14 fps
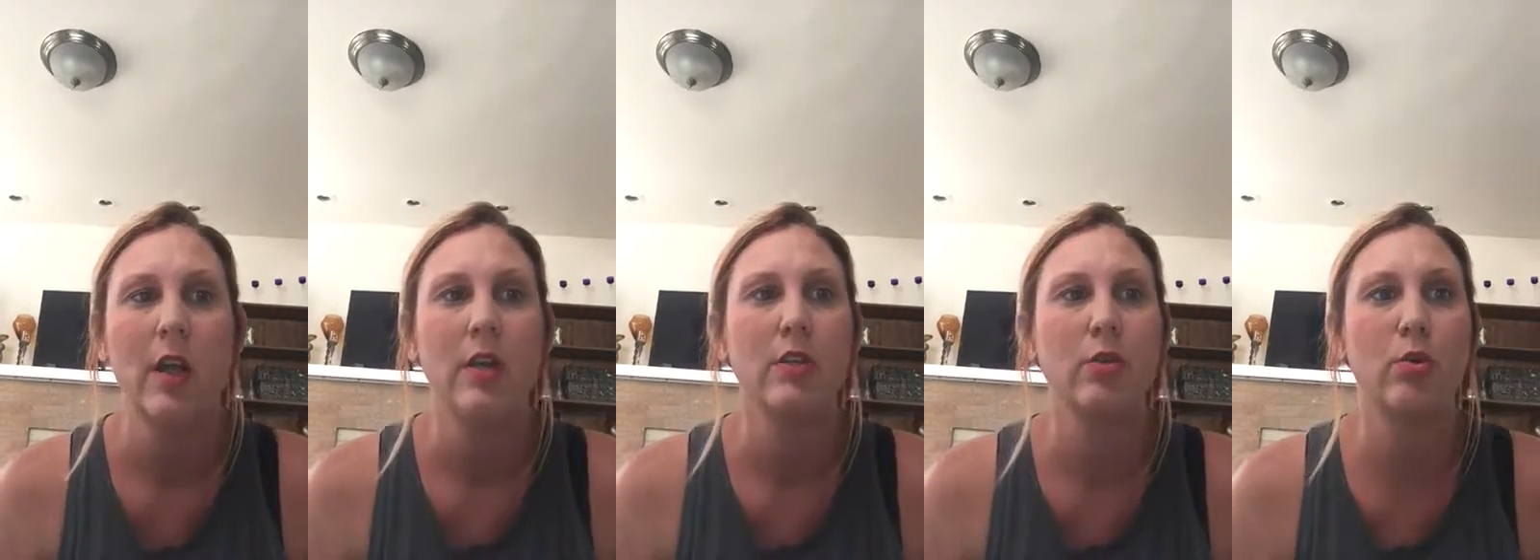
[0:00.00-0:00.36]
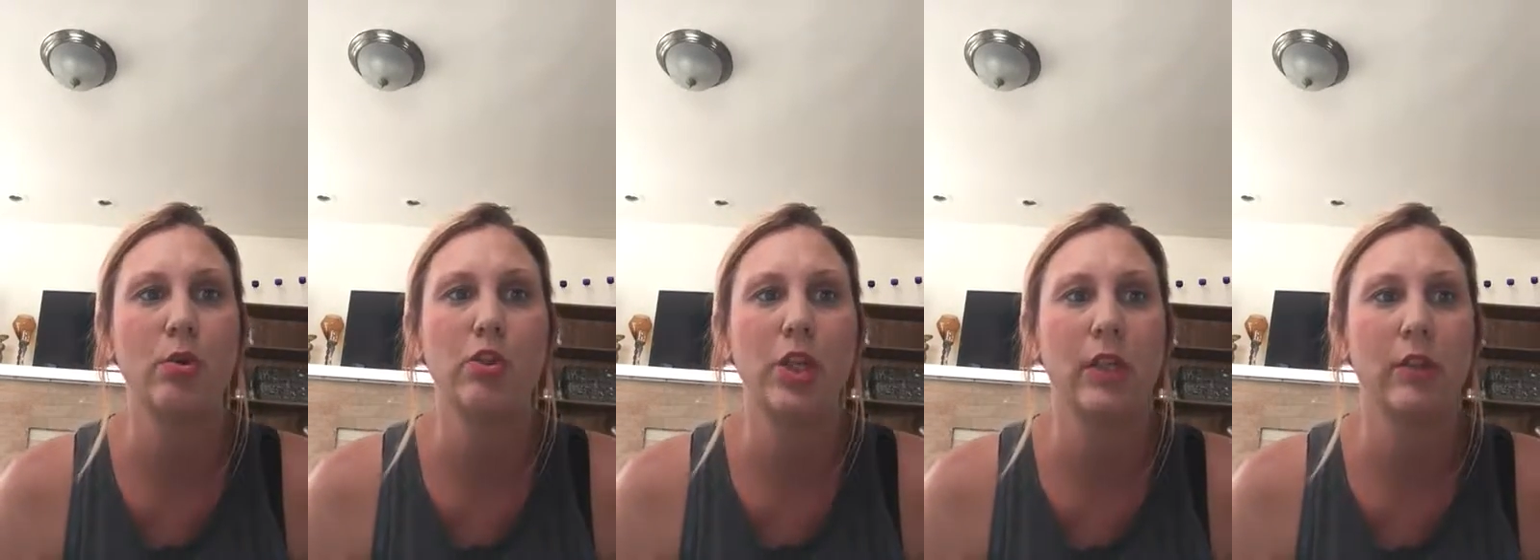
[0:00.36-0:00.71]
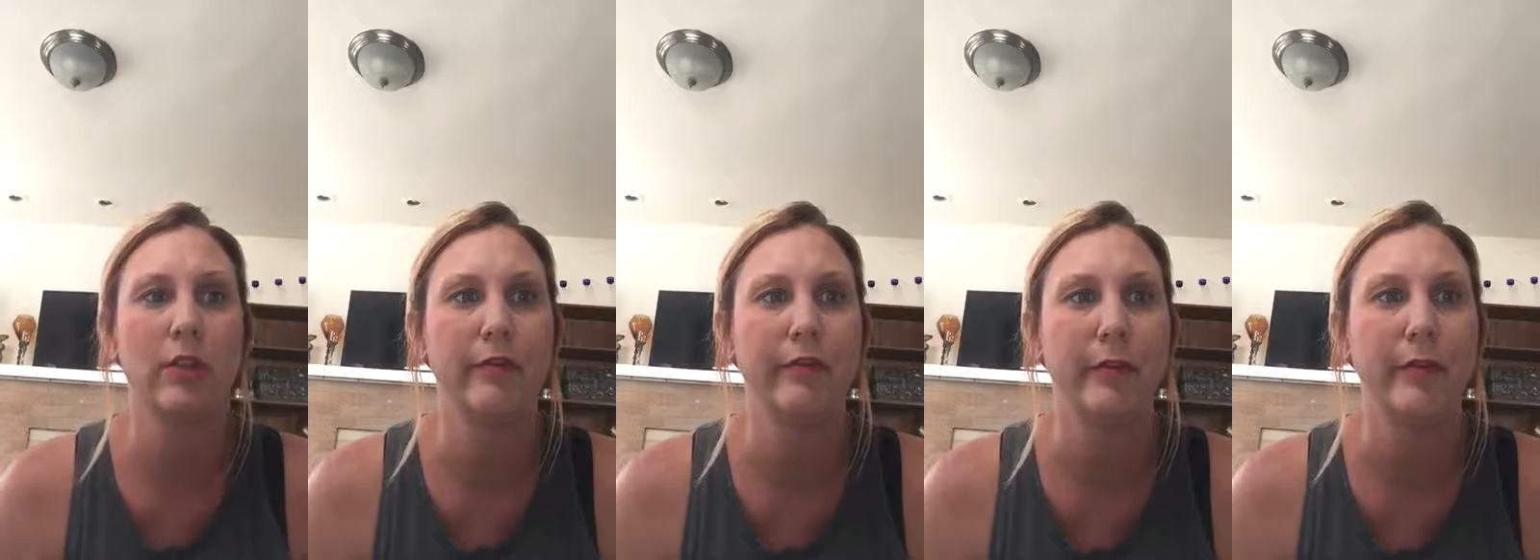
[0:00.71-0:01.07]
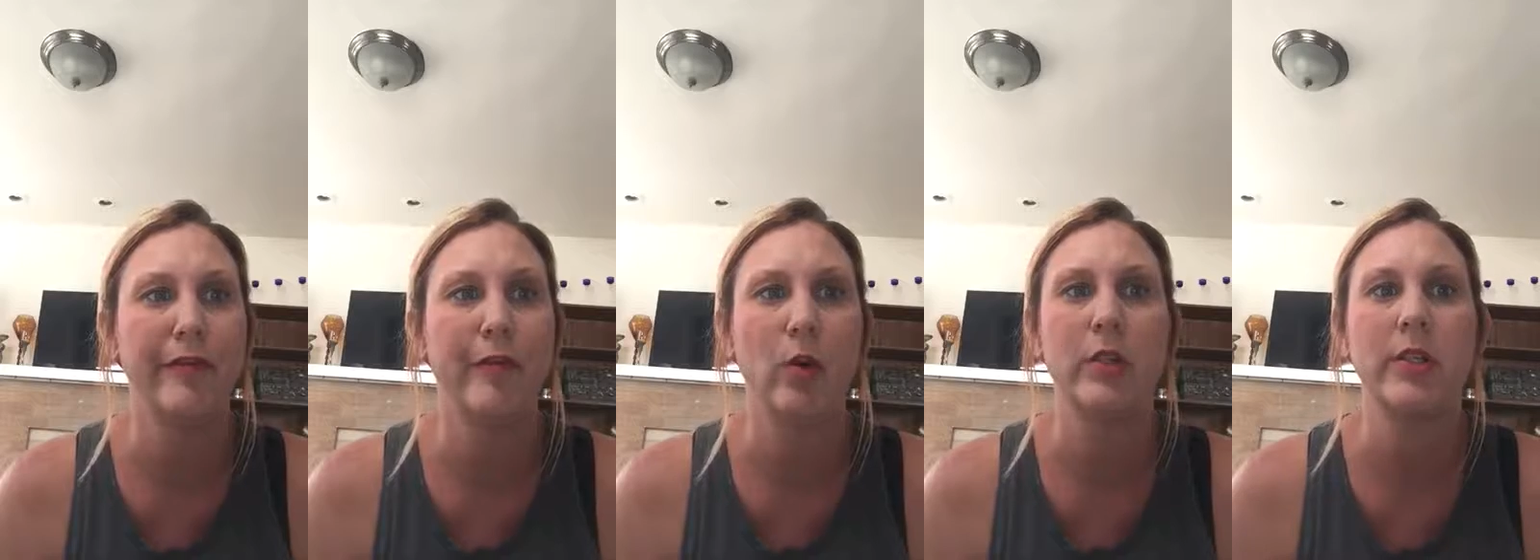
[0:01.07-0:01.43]
School children from
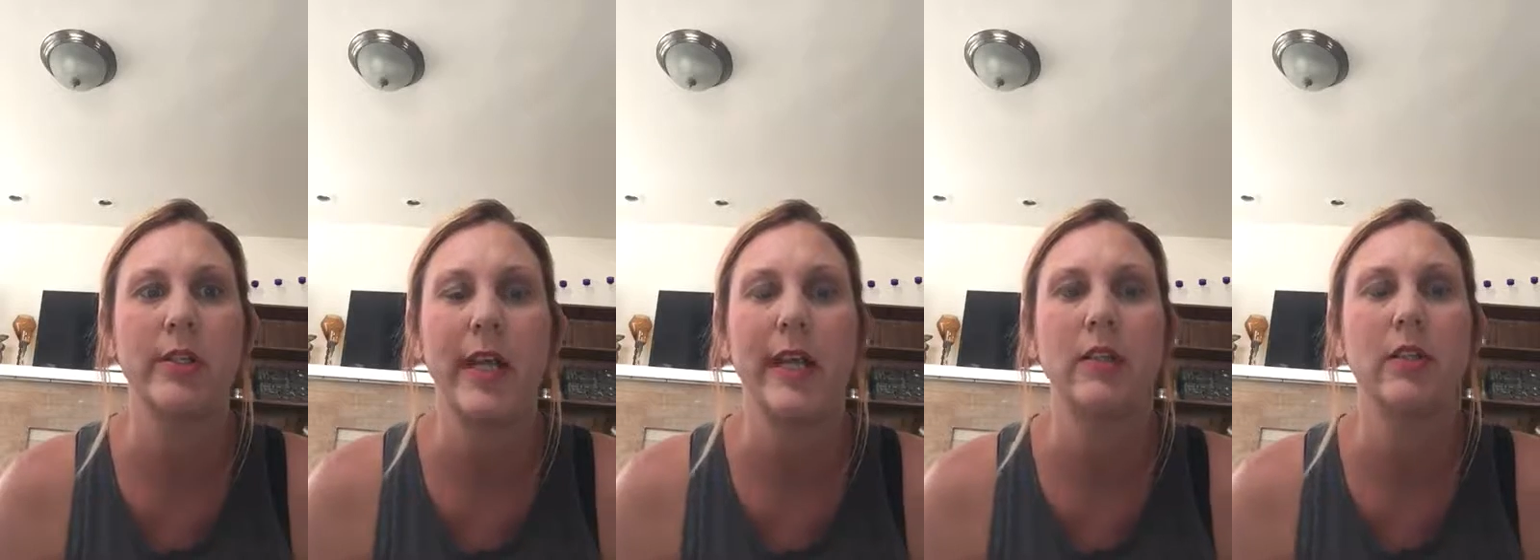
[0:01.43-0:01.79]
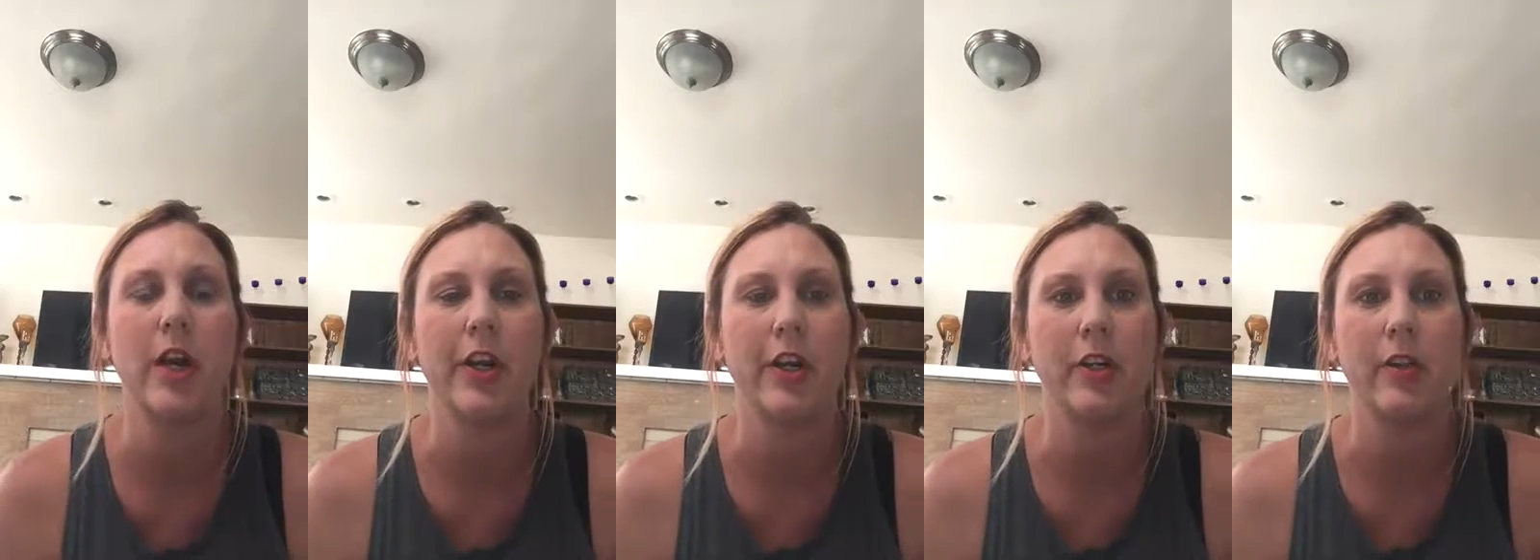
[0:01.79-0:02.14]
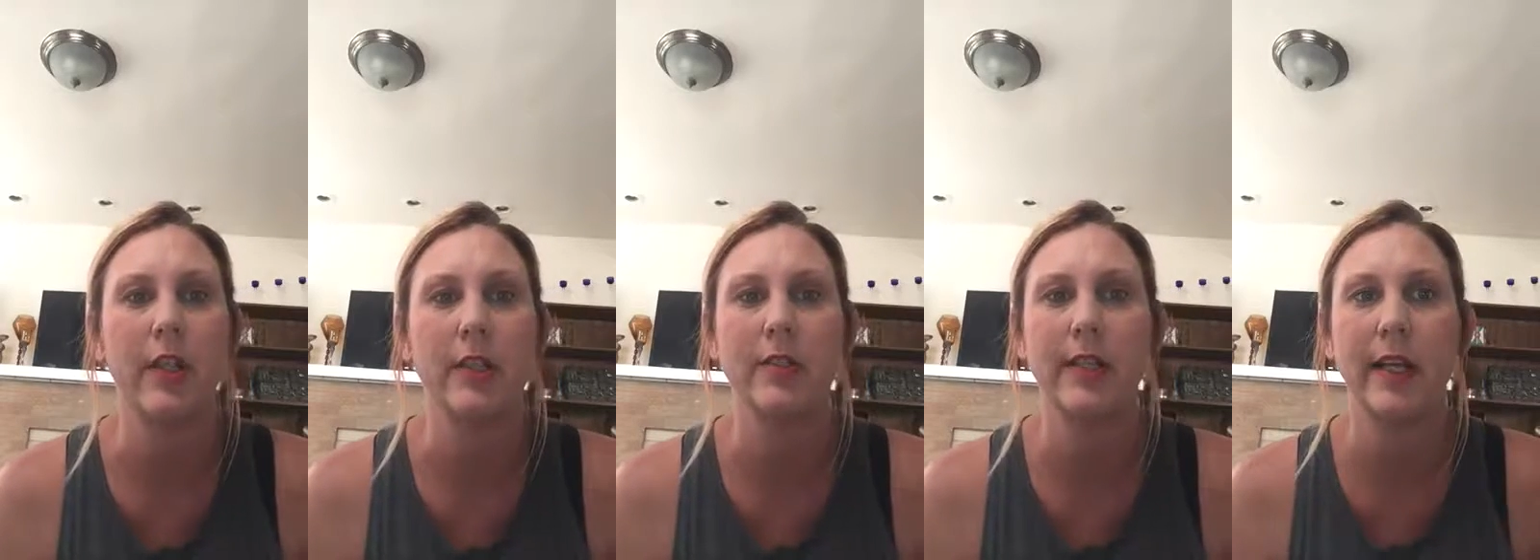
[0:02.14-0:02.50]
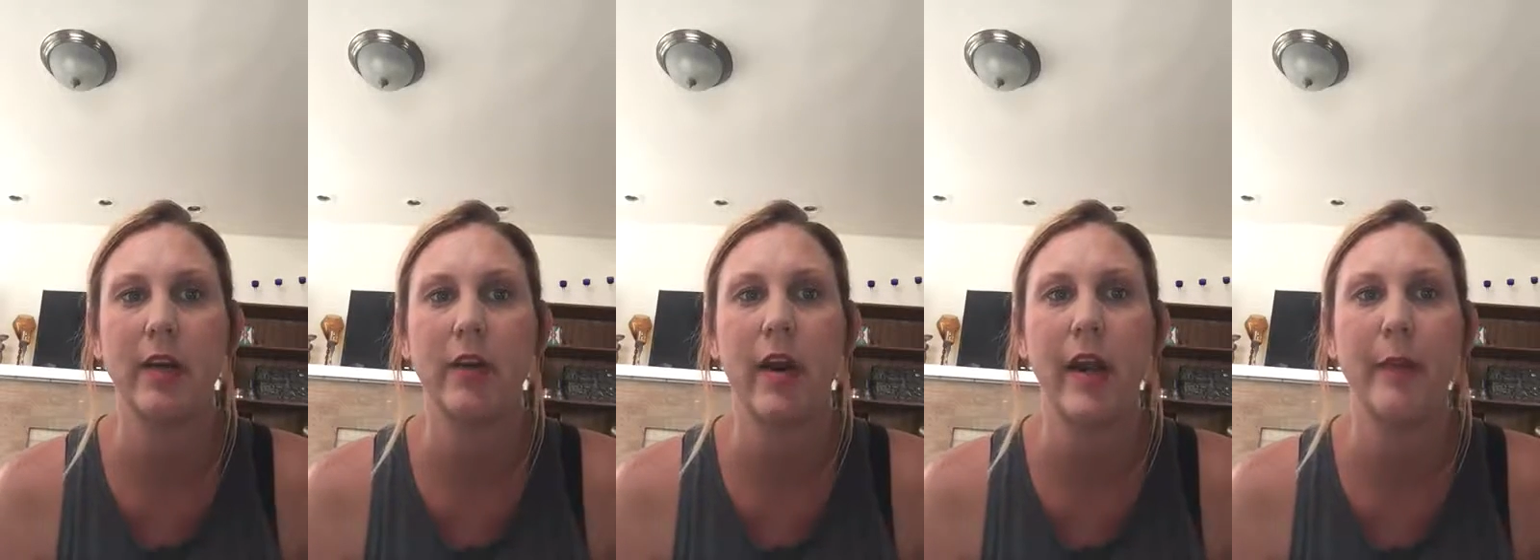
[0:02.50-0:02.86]
4 states argued that
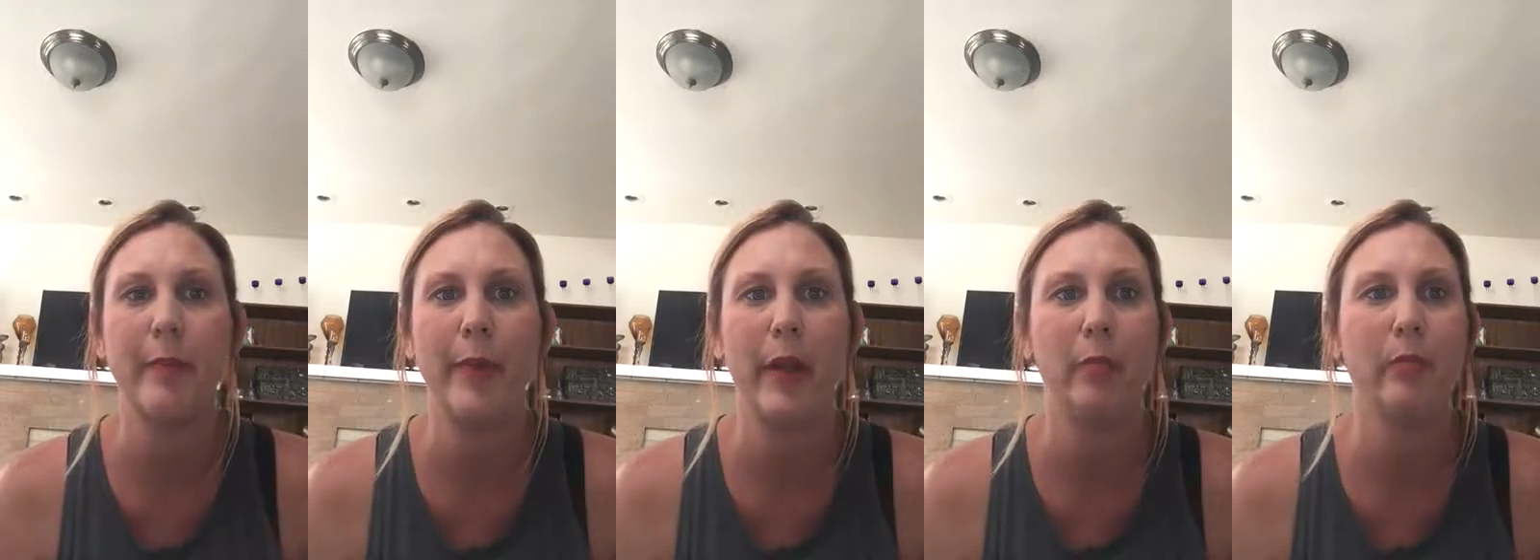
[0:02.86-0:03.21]
segregated